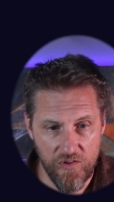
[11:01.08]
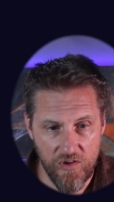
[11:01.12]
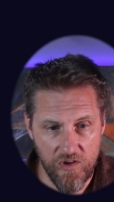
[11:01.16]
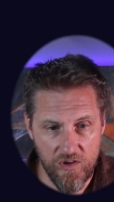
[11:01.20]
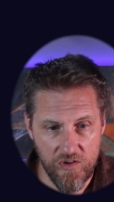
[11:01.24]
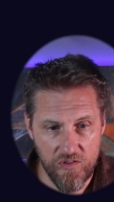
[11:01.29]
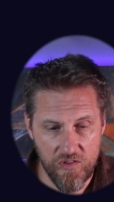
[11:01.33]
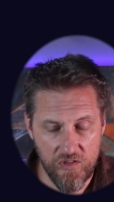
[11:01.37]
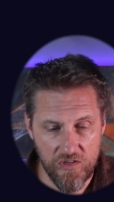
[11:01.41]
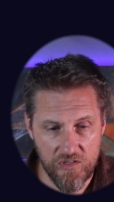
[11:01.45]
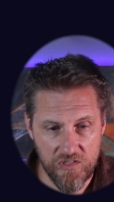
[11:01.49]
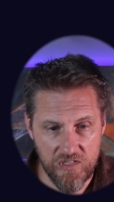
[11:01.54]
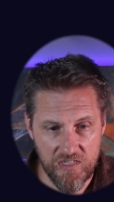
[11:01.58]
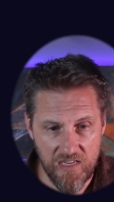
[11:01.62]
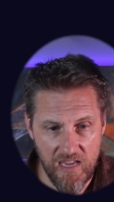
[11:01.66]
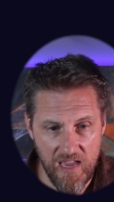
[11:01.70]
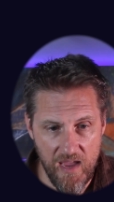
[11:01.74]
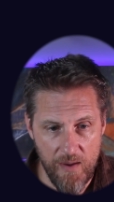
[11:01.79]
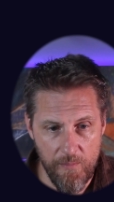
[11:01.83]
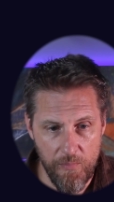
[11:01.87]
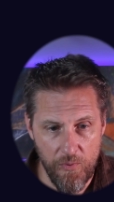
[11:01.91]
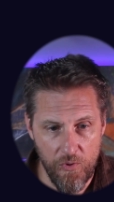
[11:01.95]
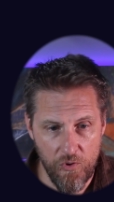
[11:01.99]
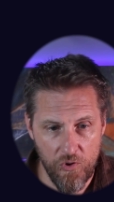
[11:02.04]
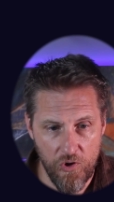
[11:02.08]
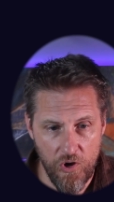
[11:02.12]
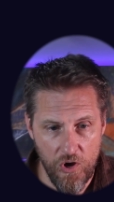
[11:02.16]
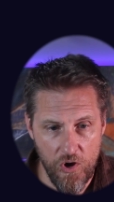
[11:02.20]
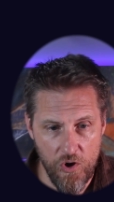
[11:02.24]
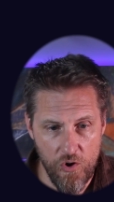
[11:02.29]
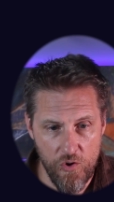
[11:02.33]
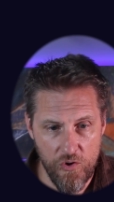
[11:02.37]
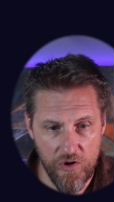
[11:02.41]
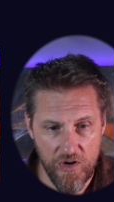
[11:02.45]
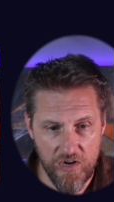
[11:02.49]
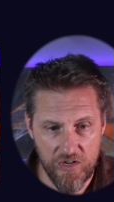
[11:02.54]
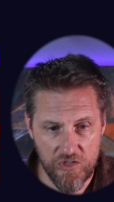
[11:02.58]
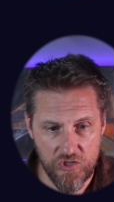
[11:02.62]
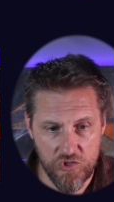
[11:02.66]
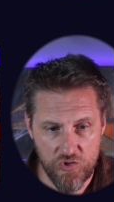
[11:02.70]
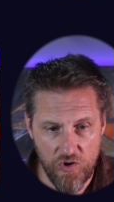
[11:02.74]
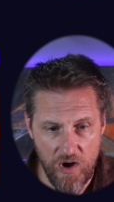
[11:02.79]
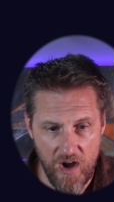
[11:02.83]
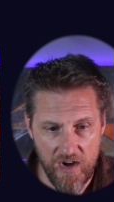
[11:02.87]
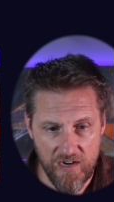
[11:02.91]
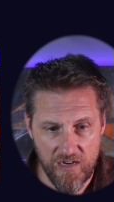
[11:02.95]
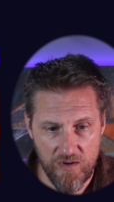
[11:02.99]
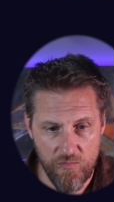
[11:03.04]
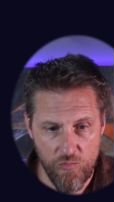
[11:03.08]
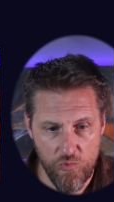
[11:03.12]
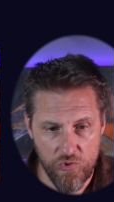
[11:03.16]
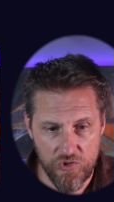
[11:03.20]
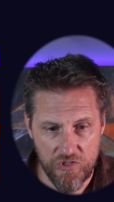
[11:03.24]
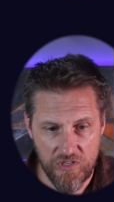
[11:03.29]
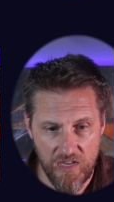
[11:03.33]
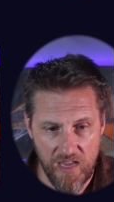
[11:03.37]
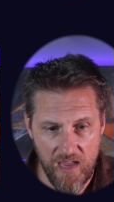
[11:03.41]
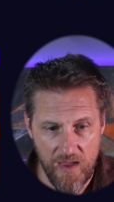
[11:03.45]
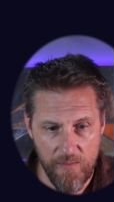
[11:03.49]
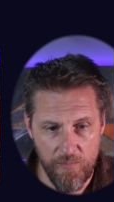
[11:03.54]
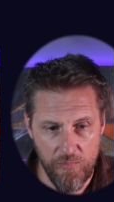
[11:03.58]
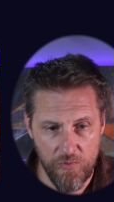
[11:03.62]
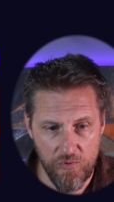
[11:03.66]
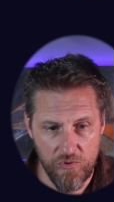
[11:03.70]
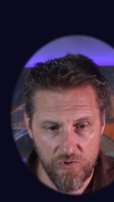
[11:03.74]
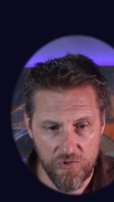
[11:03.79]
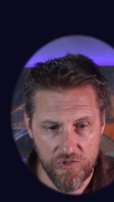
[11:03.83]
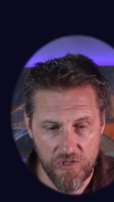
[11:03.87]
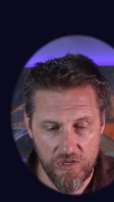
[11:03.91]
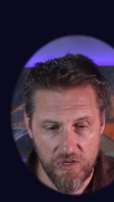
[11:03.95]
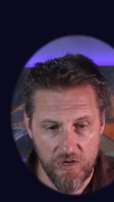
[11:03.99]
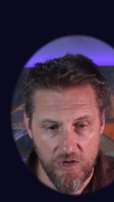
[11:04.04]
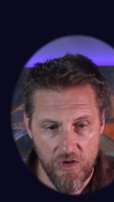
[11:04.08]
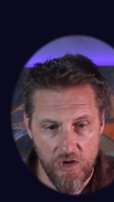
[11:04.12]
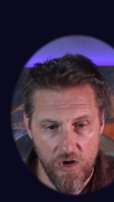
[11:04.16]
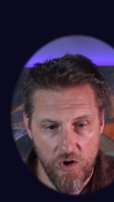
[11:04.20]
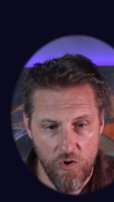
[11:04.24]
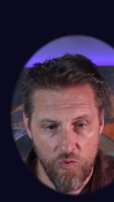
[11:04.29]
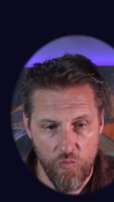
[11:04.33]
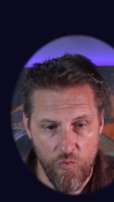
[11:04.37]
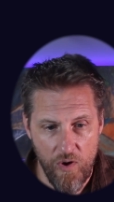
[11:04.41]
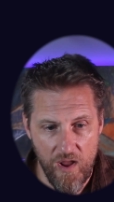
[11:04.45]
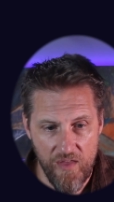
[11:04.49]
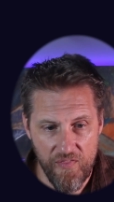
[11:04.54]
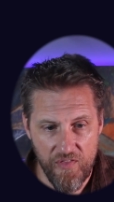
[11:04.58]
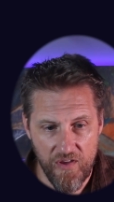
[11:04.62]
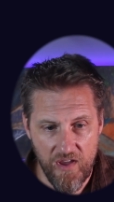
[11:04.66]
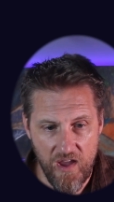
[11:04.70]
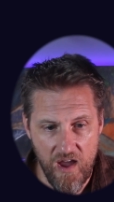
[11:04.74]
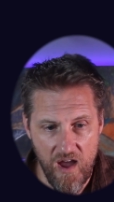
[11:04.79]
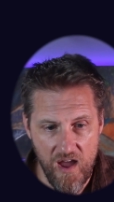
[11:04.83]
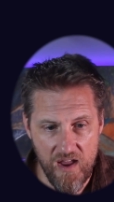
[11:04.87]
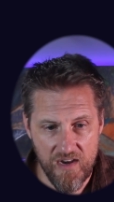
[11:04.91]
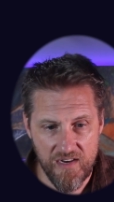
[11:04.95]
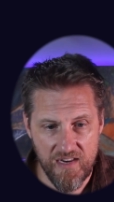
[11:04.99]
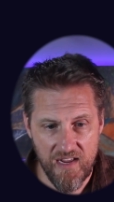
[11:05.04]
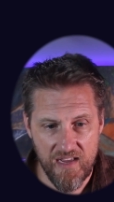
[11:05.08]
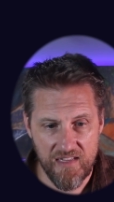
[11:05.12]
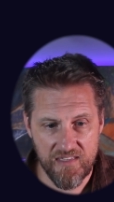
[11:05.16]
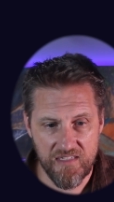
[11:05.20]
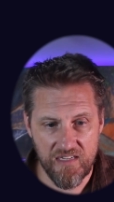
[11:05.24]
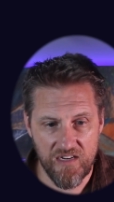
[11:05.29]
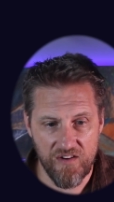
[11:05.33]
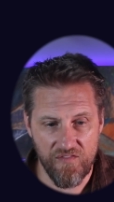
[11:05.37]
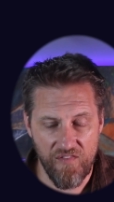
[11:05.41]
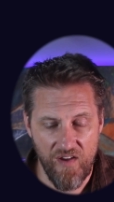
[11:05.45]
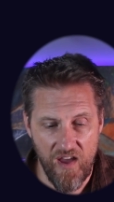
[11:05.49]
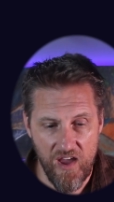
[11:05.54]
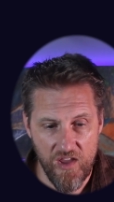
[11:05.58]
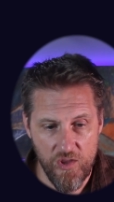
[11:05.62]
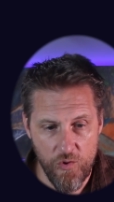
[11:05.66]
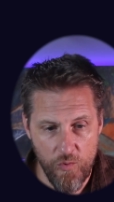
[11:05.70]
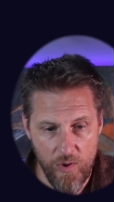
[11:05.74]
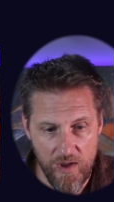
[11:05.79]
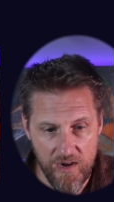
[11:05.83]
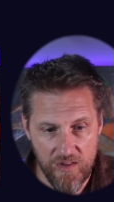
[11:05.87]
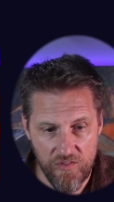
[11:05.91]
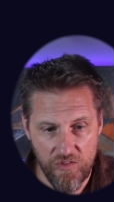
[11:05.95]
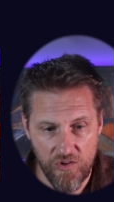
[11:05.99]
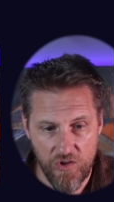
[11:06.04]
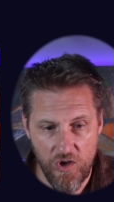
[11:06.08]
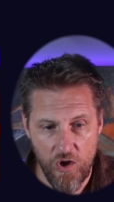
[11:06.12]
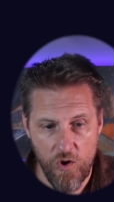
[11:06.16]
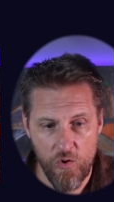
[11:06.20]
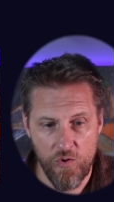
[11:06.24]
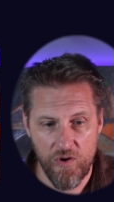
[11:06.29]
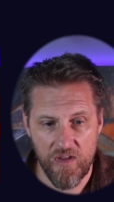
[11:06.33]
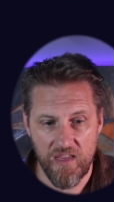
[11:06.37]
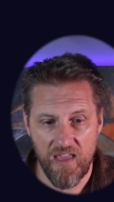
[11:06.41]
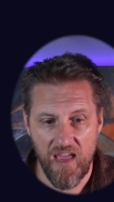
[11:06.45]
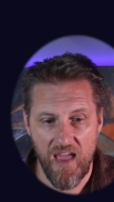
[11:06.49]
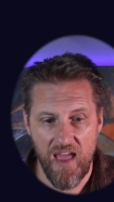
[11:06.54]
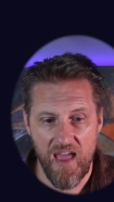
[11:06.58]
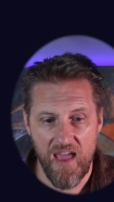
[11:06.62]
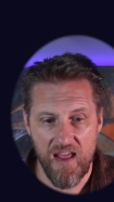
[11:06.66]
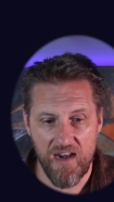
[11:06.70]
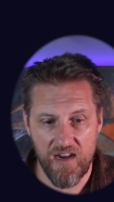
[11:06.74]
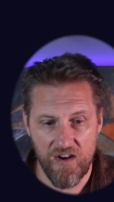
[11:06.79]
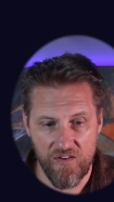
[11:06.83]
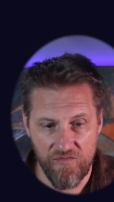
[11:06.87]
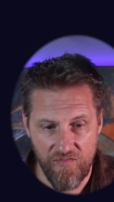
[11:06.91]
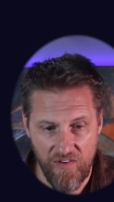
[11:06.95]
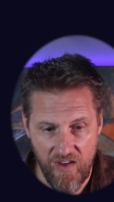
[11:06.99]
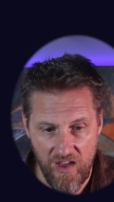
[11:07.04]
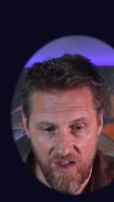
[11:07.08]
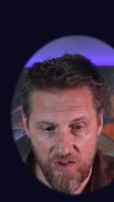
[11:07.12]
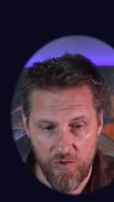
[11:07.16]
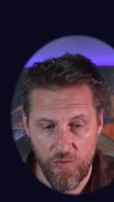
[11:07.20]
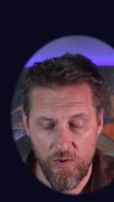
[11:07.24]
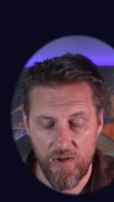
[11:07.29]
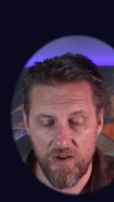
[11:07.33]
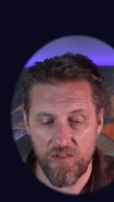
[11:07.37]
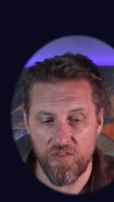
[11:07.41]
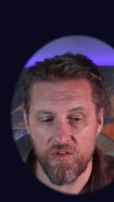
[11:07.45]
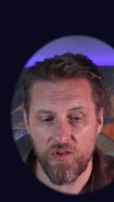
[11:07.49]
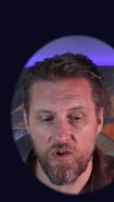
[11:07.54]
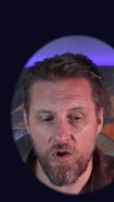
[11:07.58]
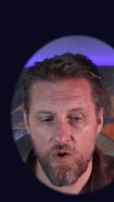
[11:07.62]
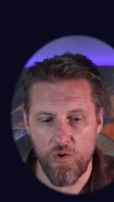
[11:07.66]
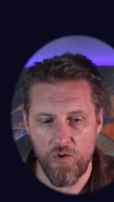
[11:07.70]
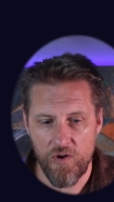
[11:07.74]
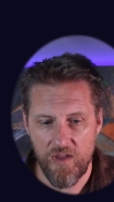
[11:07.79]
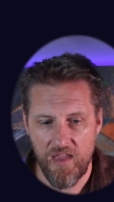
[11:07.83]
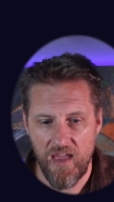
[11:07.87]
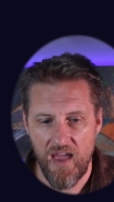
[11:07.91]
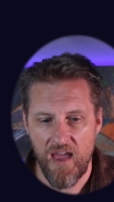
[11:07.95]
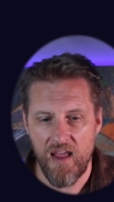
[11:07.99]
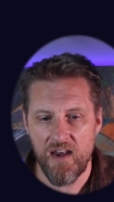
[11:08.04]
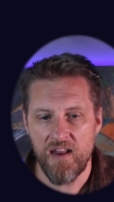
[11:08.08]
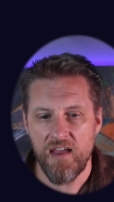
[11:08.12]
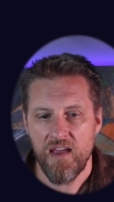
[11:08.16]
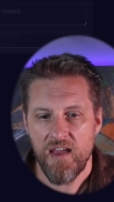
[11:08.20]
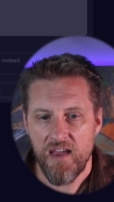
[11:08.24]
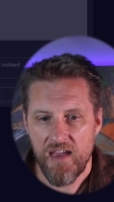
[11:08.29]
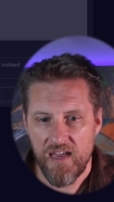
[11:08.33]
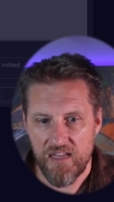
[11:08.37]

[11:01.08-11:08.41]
the, the sample code, it extracted more samples, it read the contents, it evaluated the code again, it evaluated the code again.